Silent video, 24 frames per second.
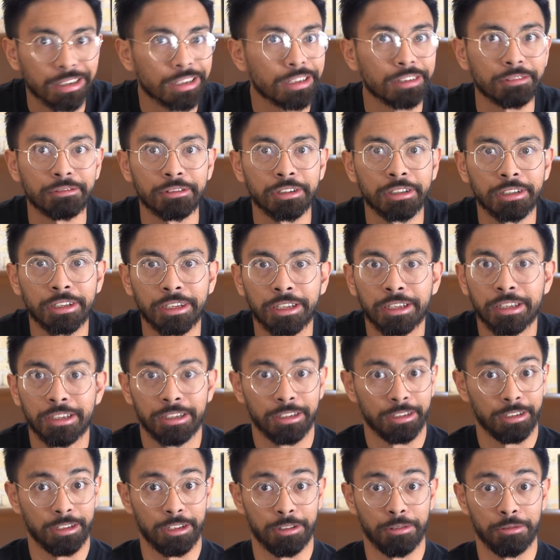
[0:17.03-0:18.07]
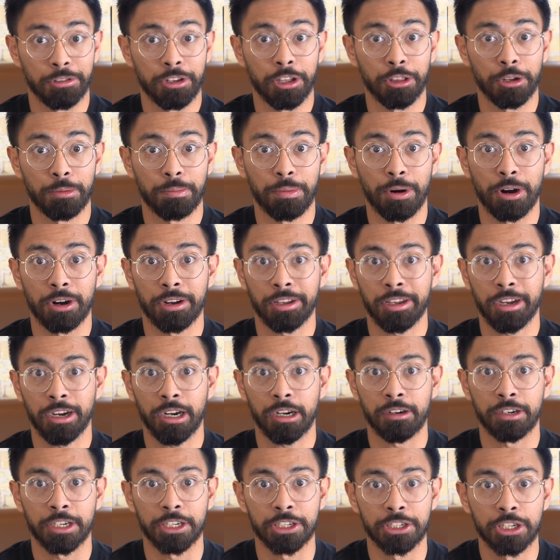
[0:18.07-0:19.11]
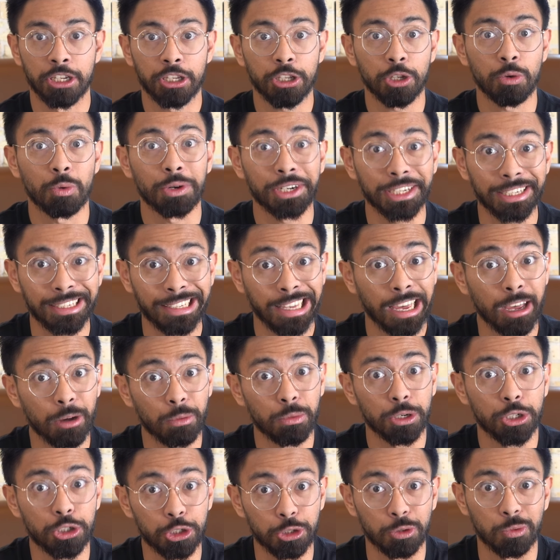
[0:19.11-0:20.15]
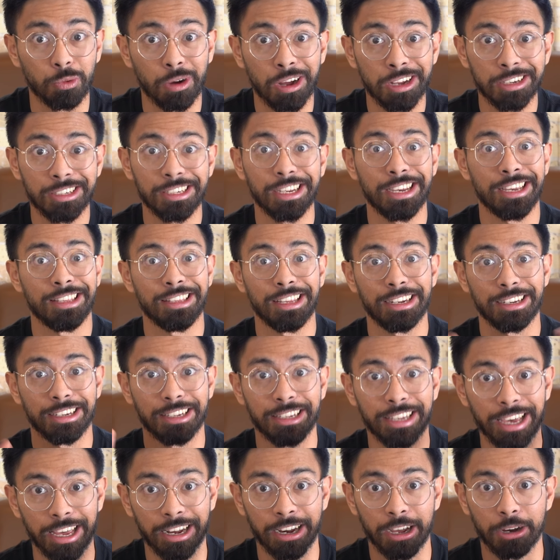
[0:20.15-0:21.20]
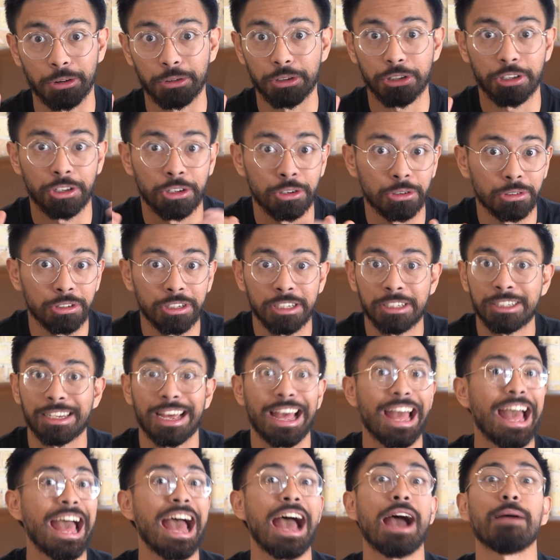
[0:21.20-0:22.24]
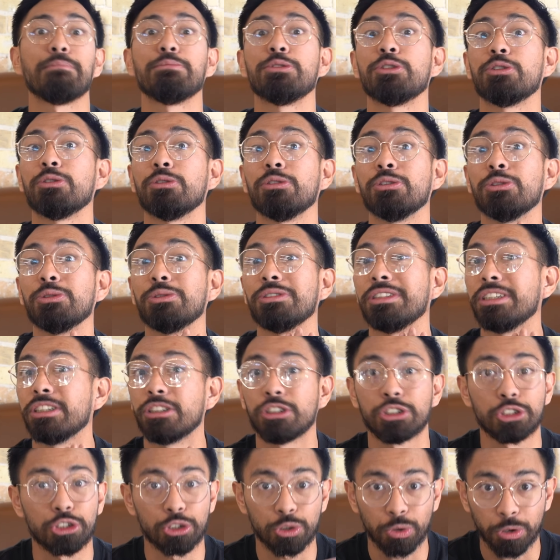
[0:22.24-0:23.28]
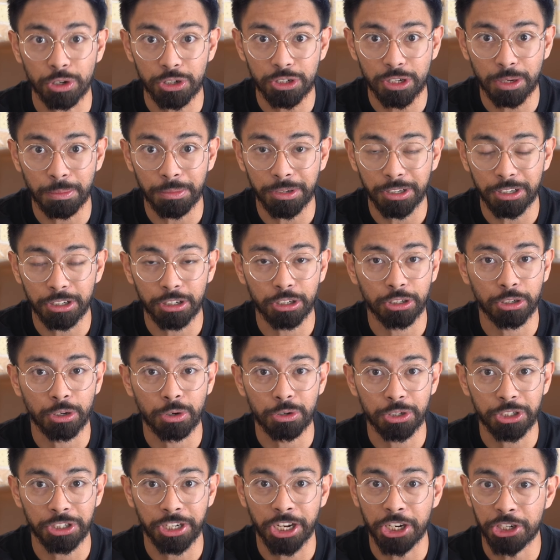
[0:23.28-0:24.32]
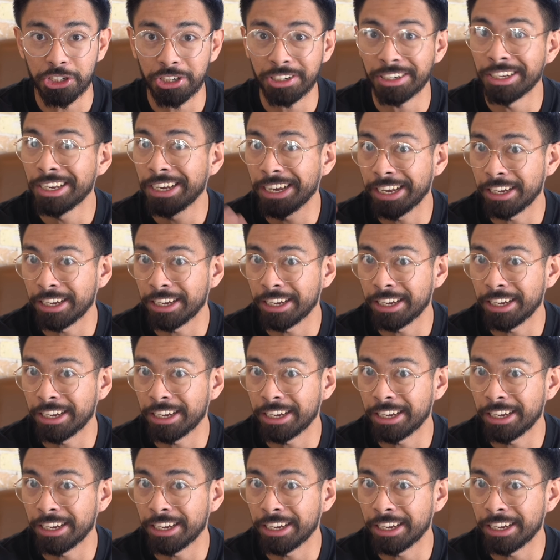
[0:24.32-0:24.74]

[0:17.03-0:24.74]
And really, another part here is you want to get what you want and then get out. You don't need to absolutely destroy someone in negotiation.